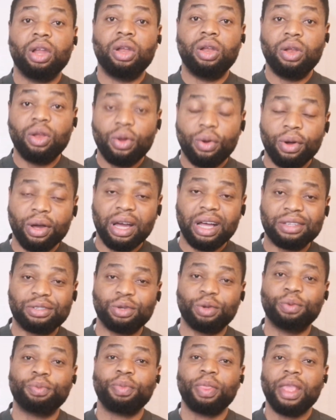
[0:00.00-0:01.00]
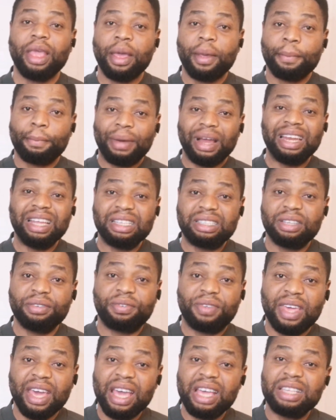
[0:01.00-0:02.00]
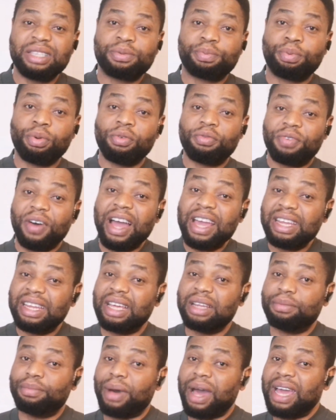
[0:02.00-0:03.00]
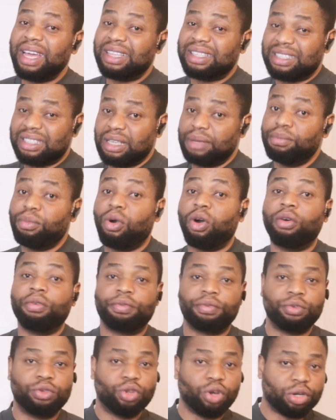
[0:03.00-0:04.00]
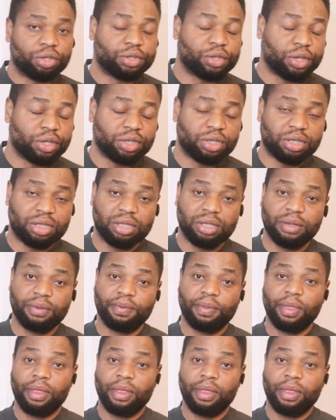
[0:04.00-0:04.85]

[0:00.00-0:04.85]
longer. So palliative care is provided by a team of doctors,